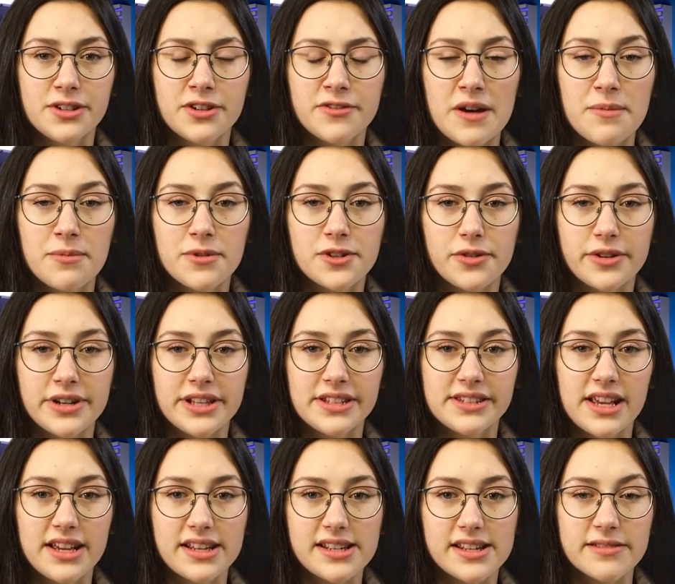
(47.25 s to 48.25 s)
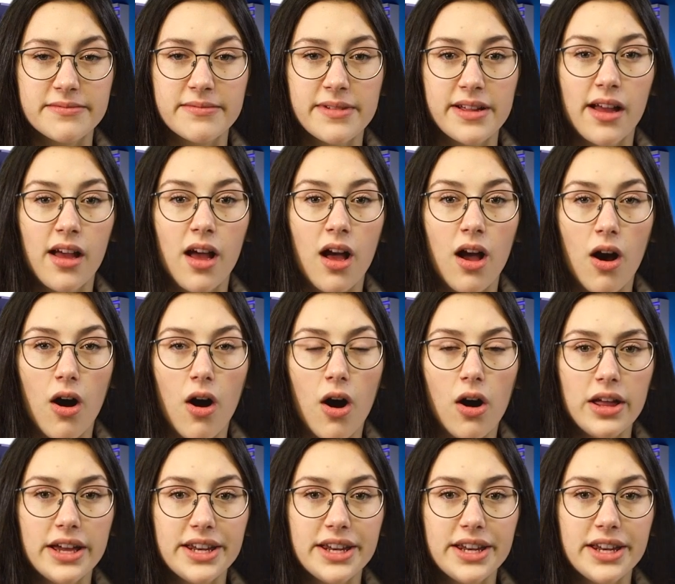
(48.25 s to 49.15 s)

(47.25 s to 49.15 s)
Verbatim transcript: to November 22nd. All